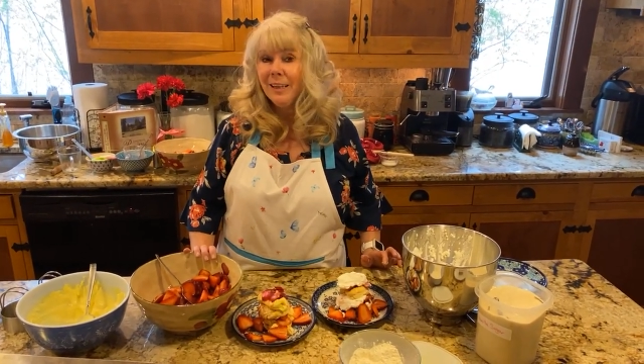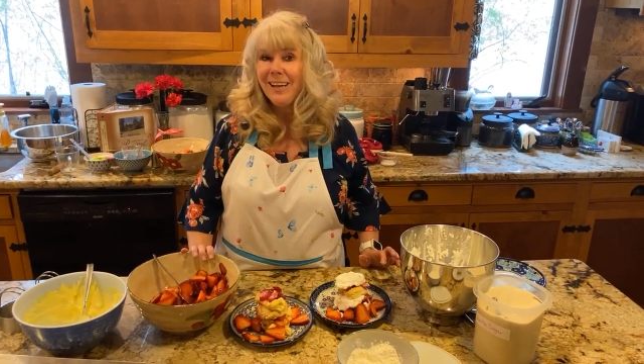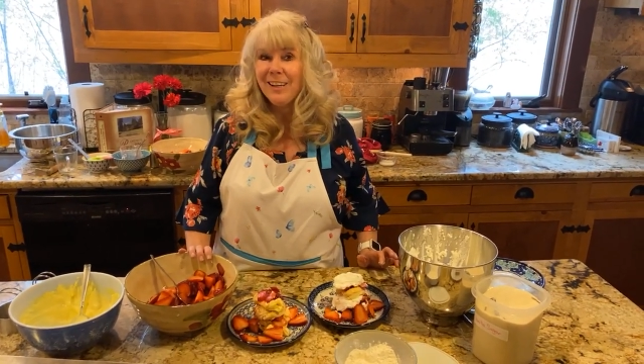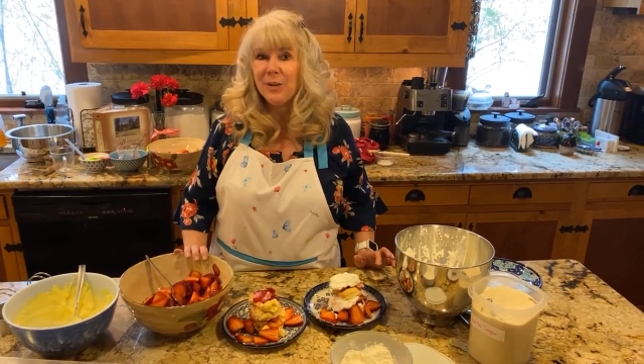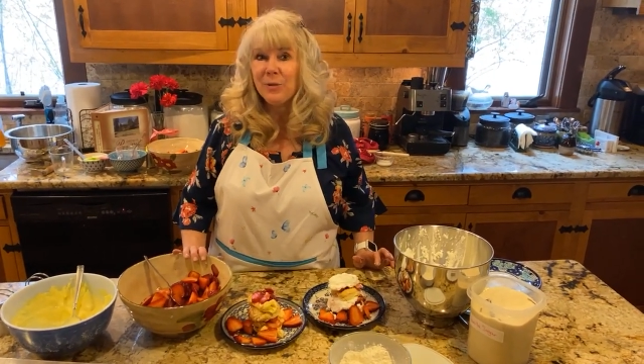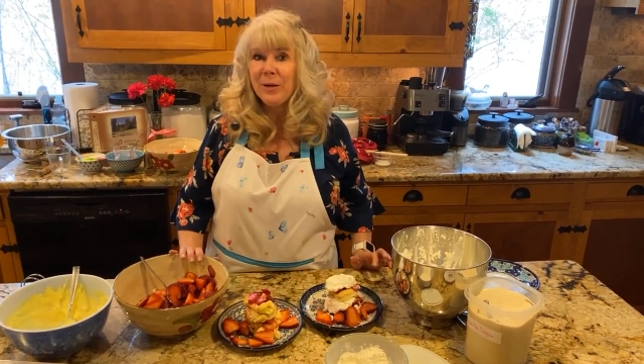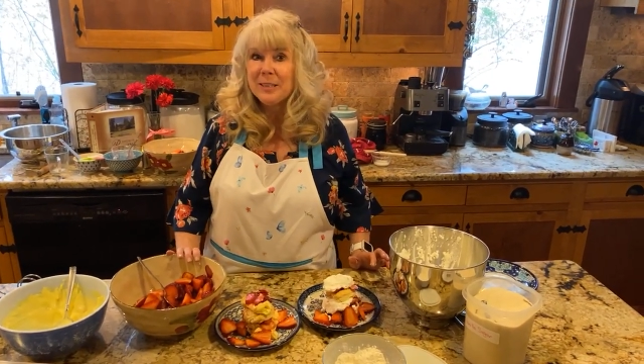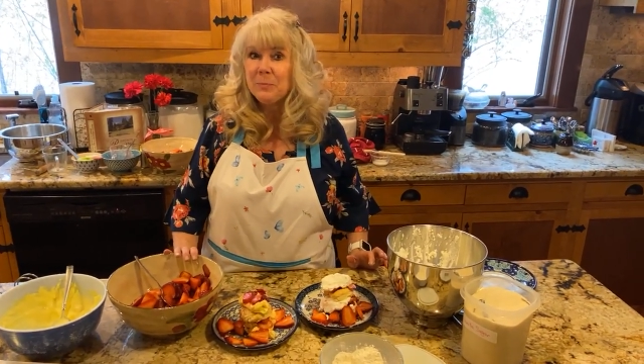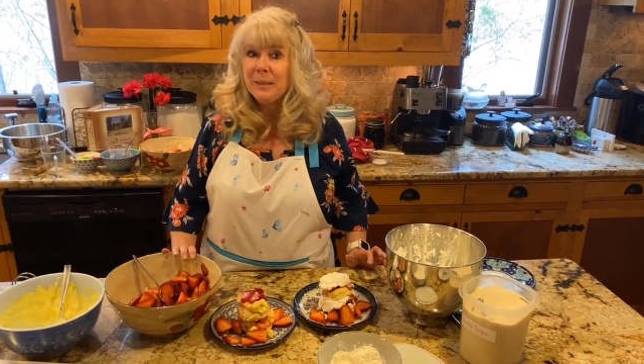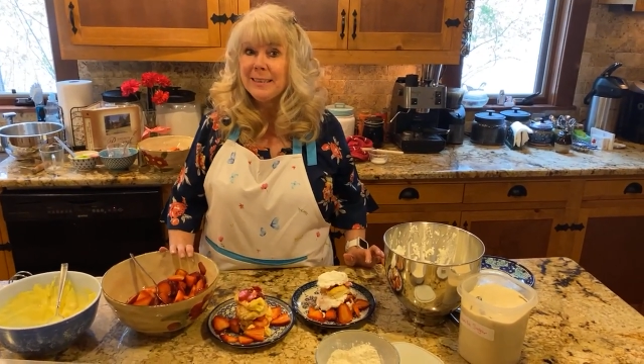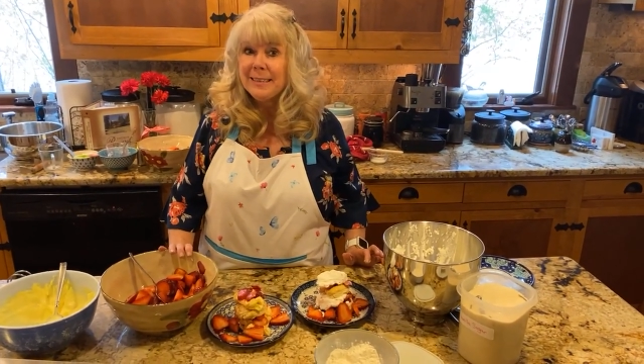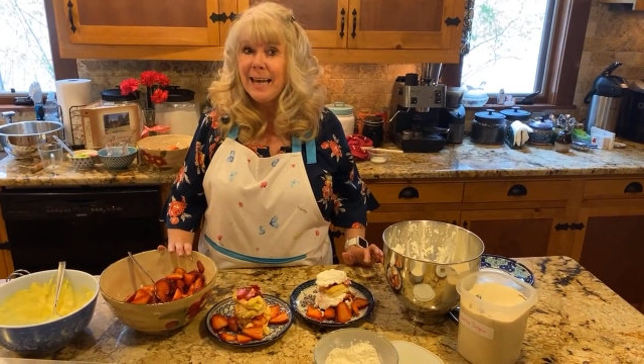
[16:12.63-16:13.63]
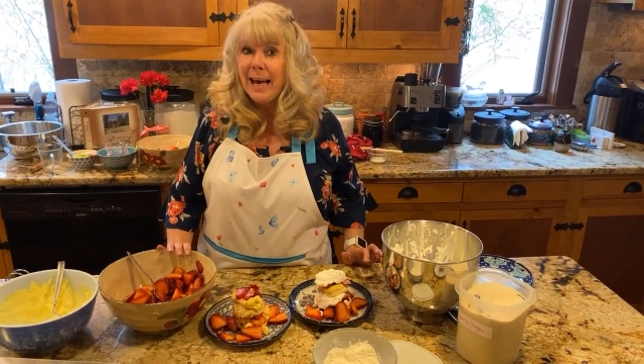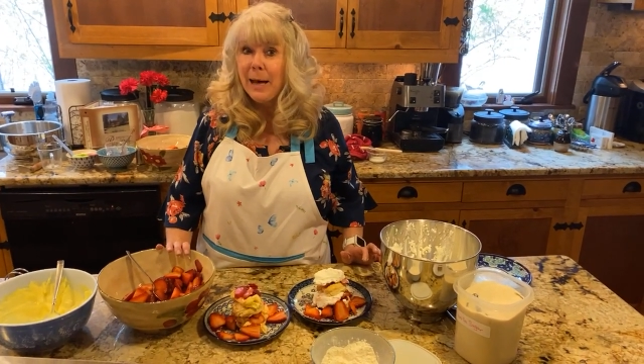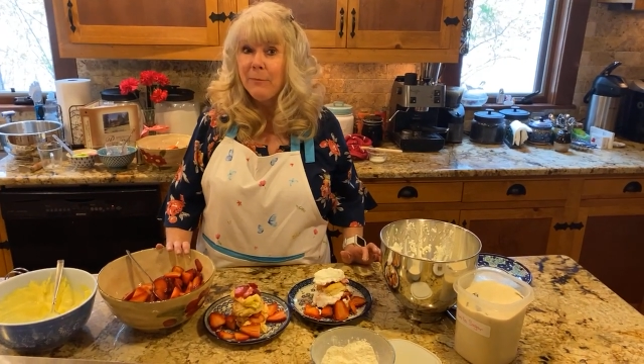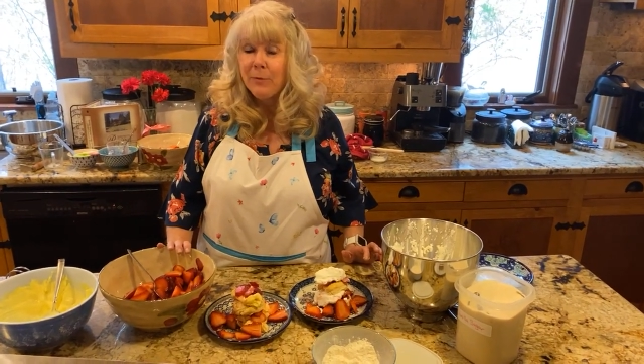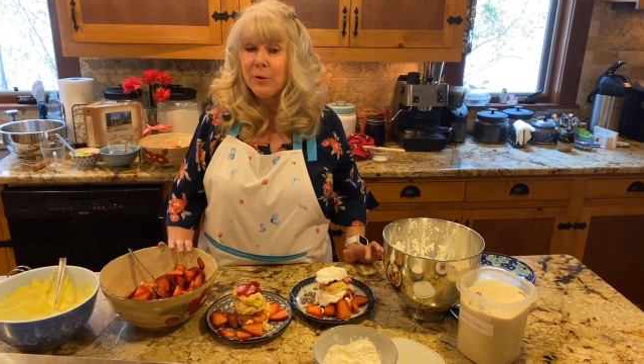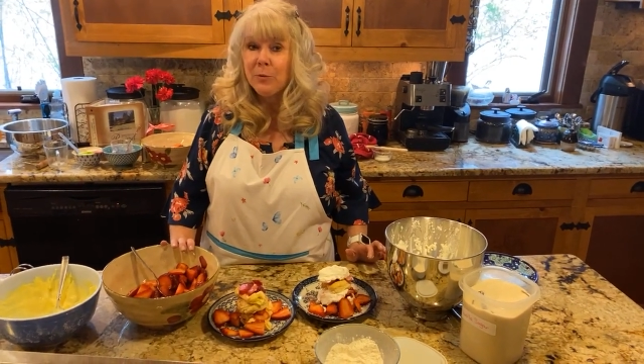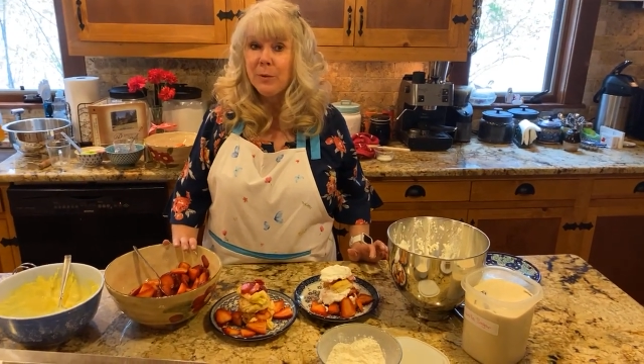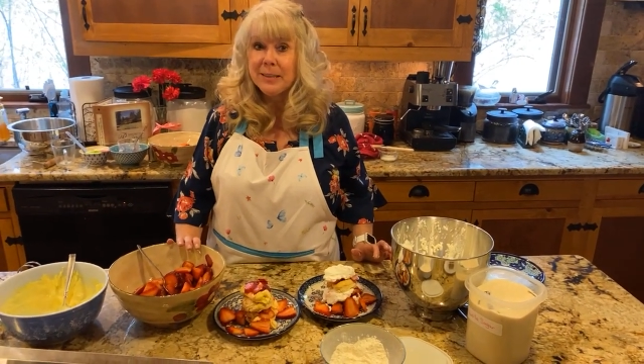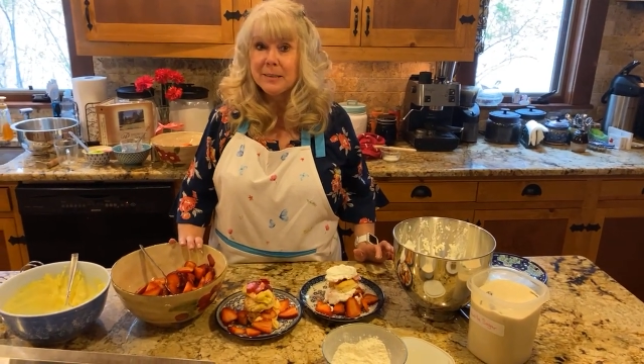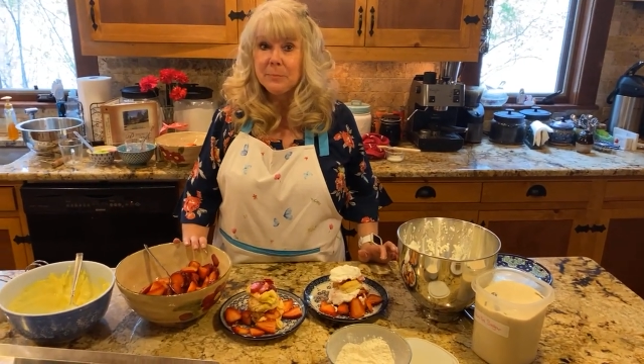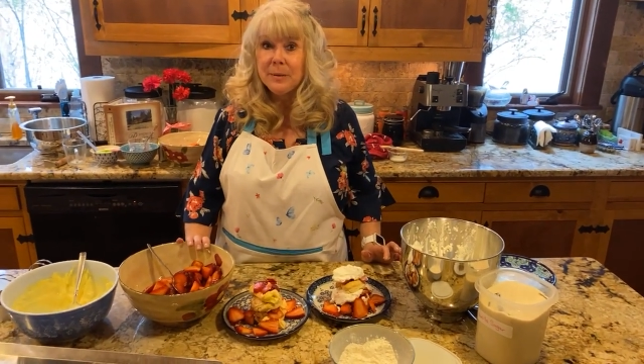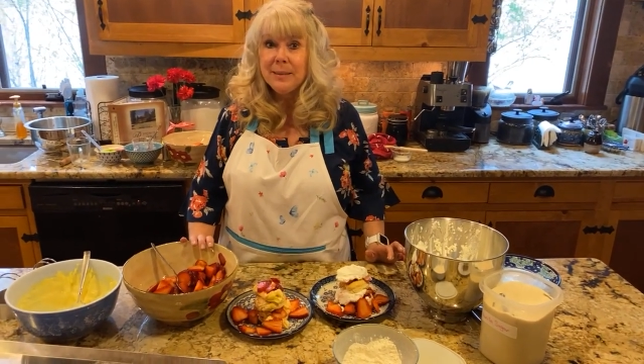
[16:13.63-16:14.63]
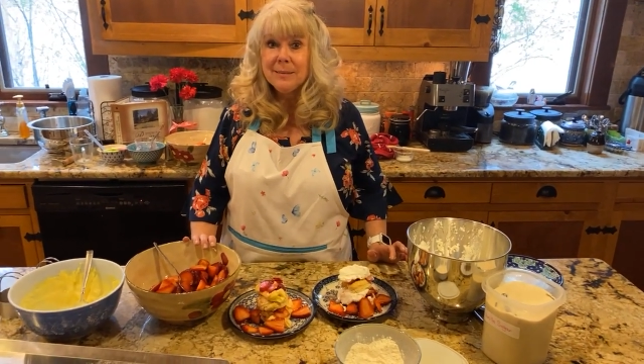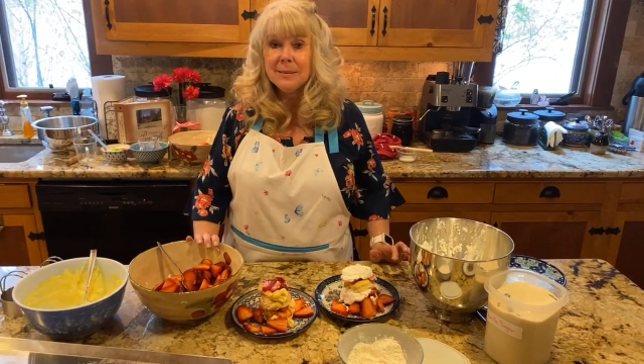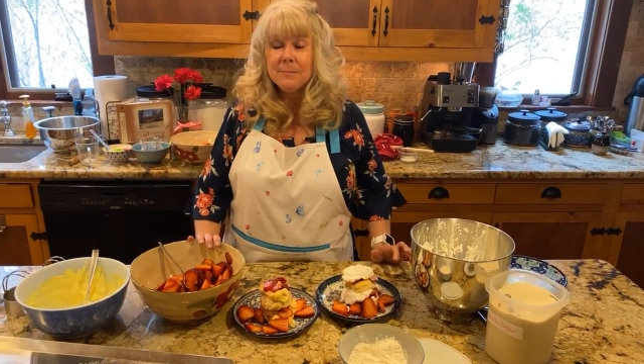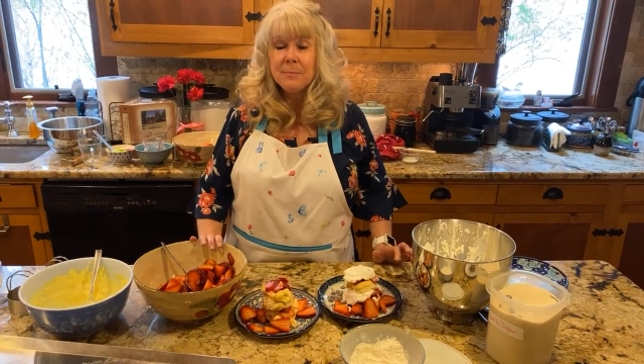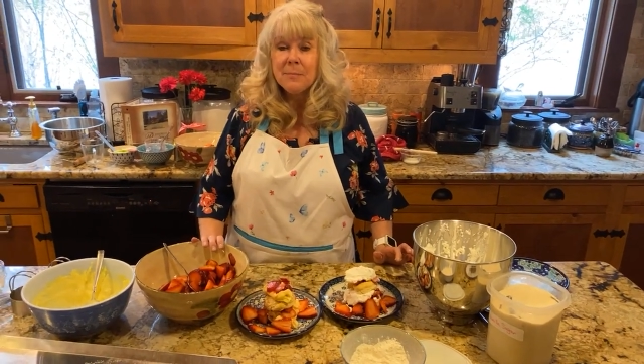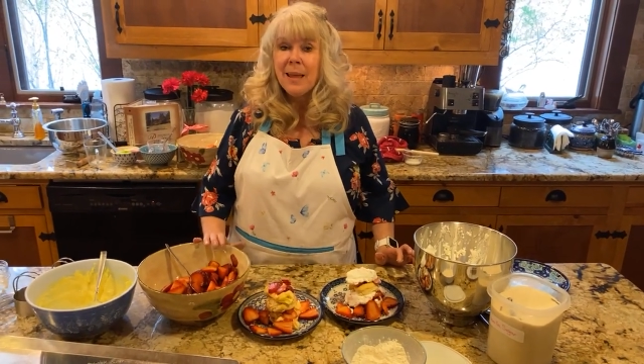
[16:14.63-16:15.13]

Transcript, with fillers: Click on the Recipes tab for the recipes.